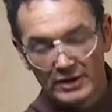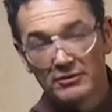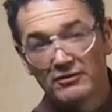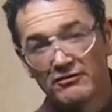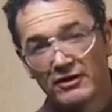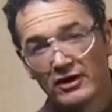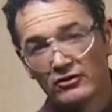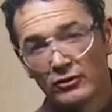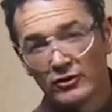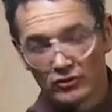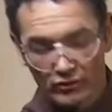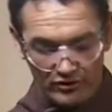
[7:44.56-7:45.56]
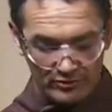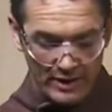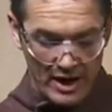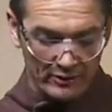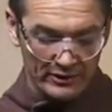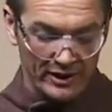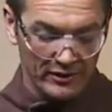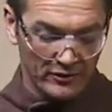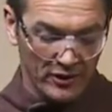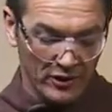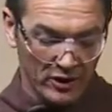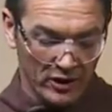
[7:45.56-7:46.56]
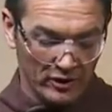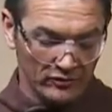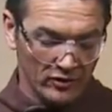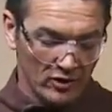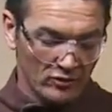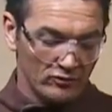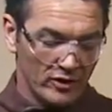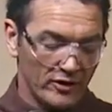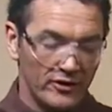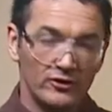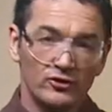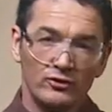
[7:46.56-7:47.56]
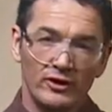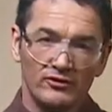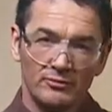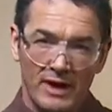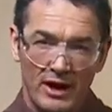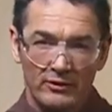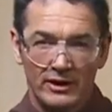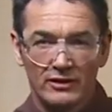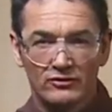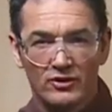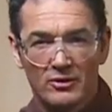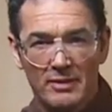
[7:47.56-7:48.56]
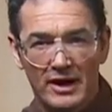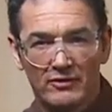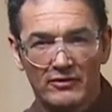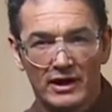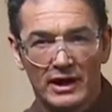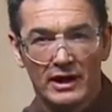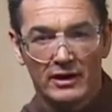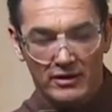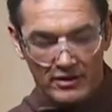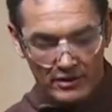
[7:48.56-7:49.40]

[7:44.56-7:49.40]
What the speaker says: up the face with the tool rest parallel to the cut rather than the tool rest parallel to the bed of the lathe.